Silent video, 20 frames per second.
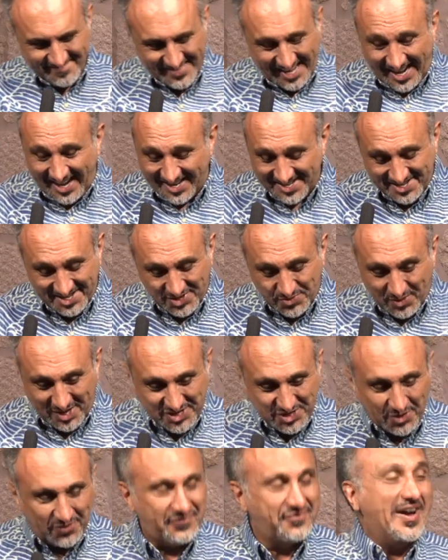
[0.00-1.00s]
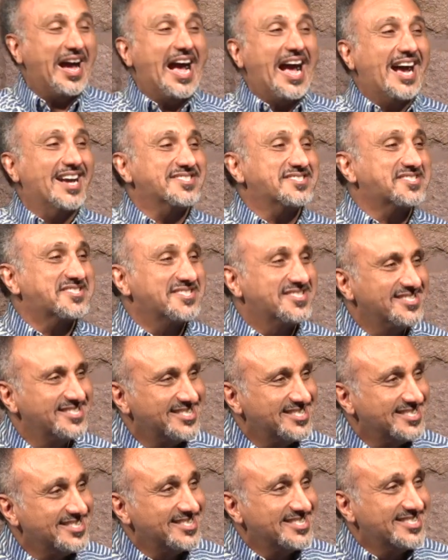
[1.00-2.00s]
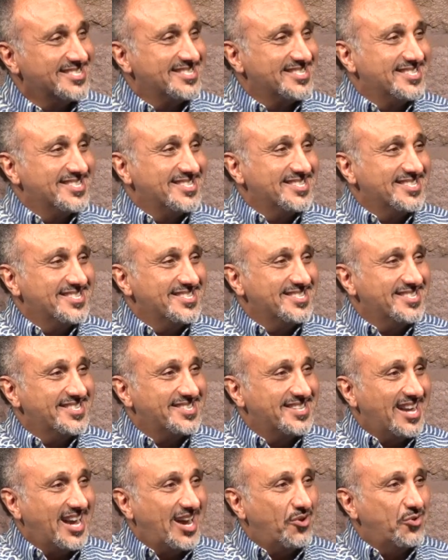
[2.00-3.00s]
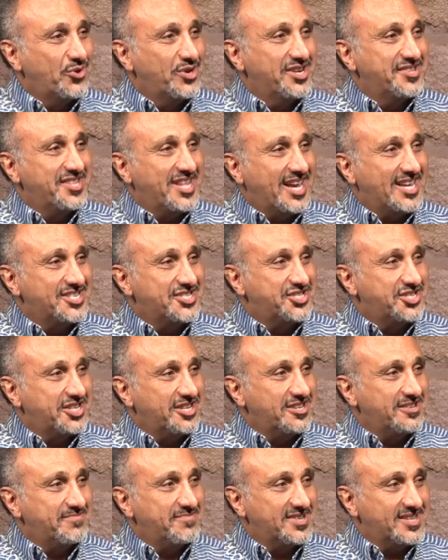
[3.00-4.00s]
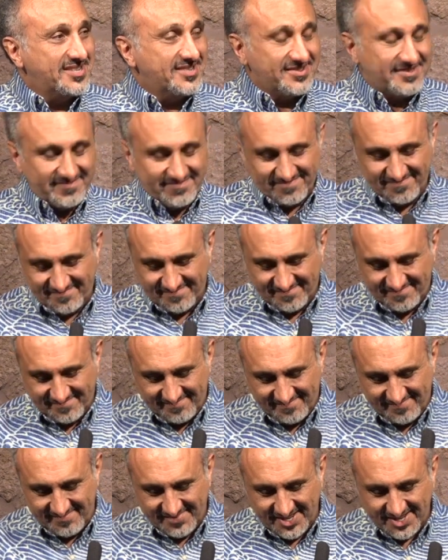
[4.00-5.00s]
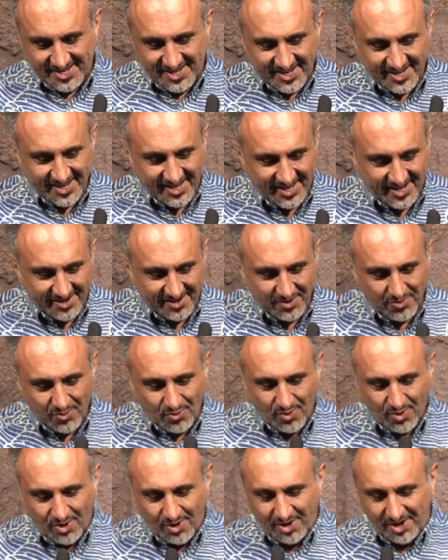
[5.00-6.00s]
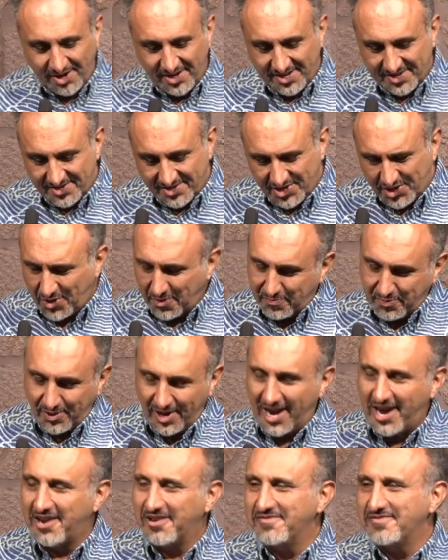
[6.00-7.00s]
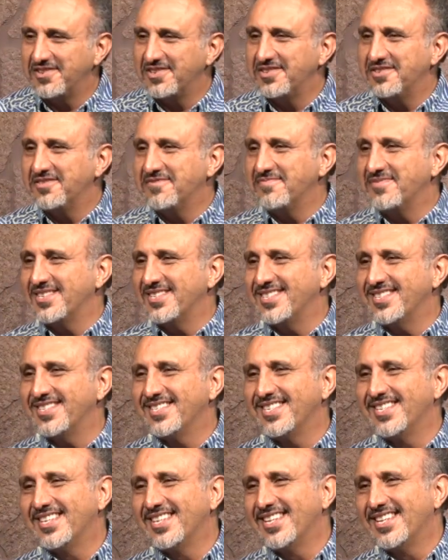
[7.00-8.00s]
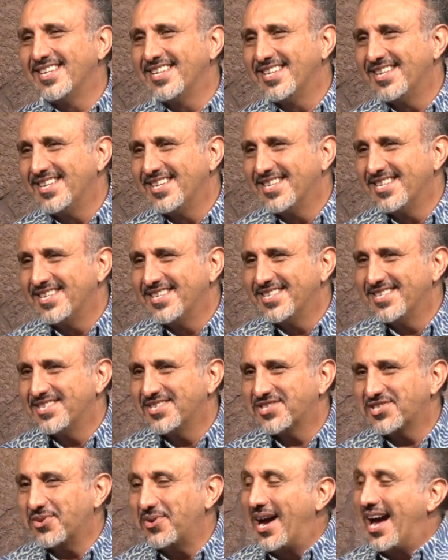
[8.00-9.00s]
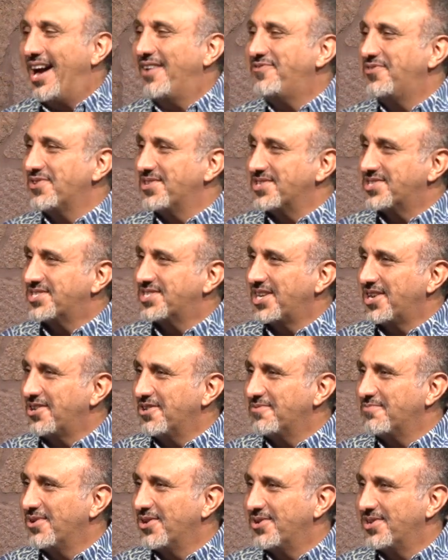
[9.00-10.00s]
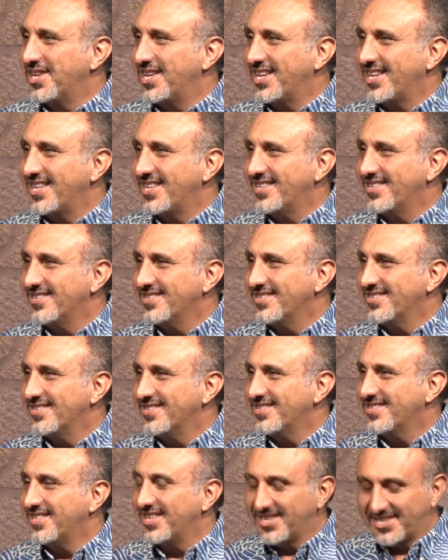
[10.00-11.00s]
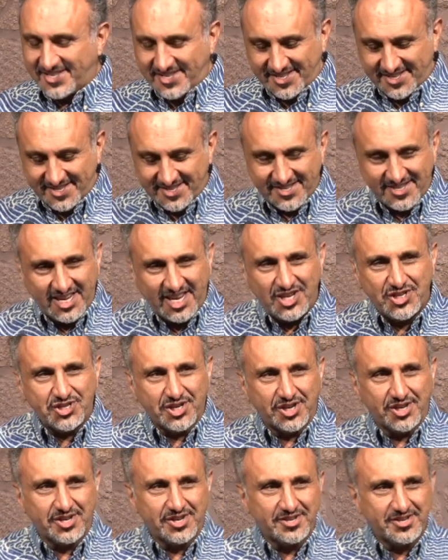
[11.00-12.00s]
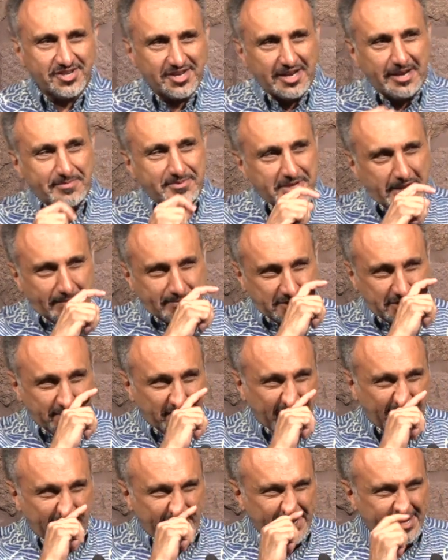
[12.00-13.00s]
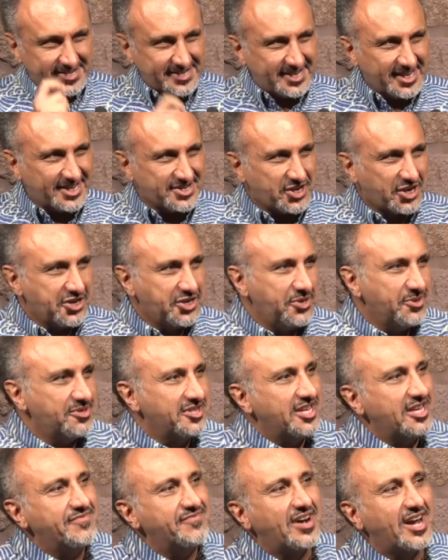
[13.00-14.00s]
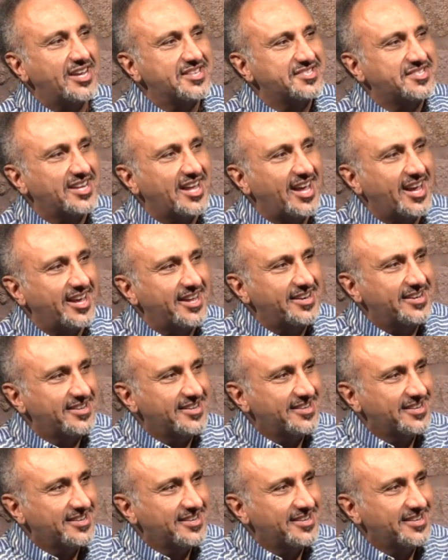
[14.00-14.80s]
Ah, it just went so fast. And now we're in that gym and he's going to get an award and so proud of him. And so after the ceremony, this teacher comes up to me and says, Are you Levi's dad?